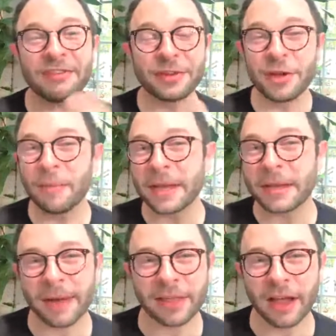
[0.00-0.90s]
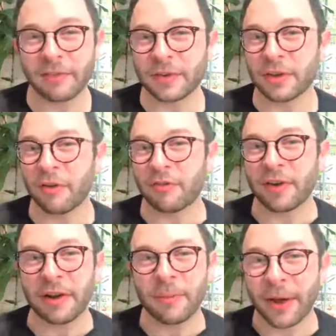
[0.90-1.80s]
If you know me in my life, you know
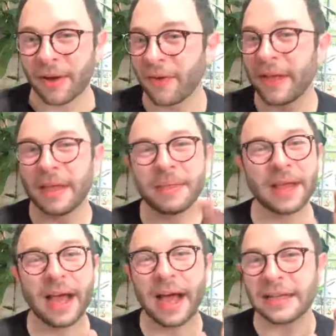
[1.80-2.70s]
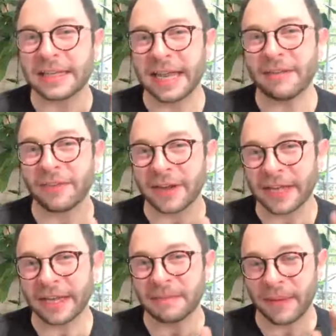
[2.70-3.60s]
very well that I never
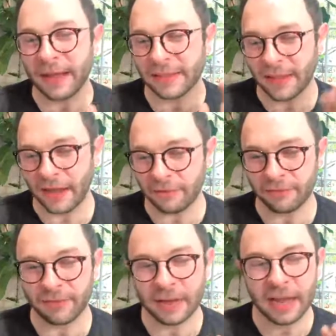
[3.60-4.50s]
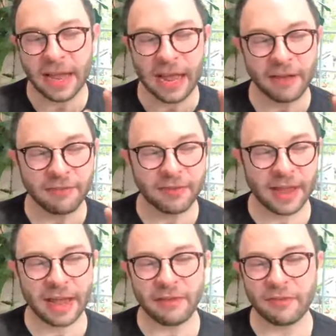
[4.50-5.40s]
in my life have
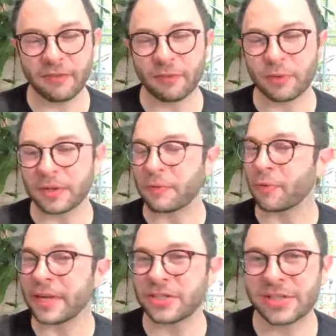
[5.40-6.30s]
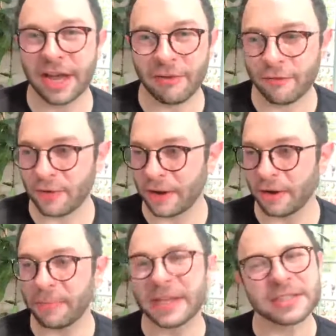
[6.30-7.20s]
really reached out for
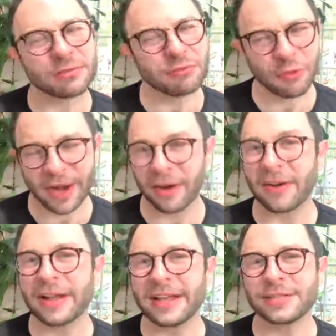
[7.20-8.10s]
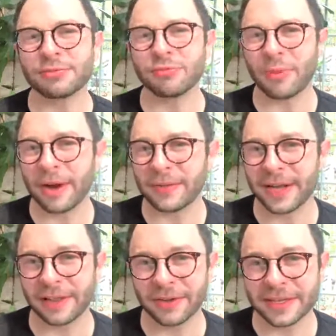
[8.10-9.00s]
help. It's rare. It's rare
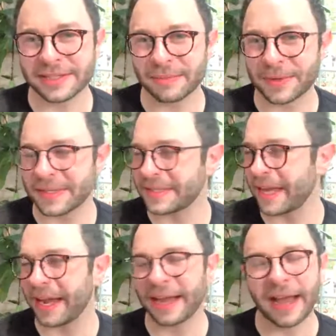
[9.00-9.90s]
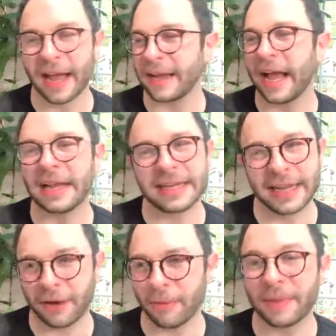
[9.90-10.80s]
that I look at someone and say, I
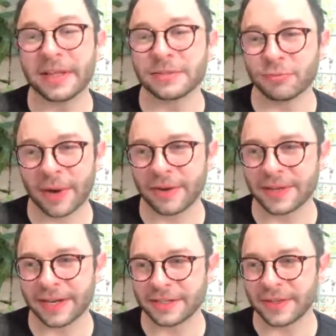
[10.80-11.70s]
need help. It's rare that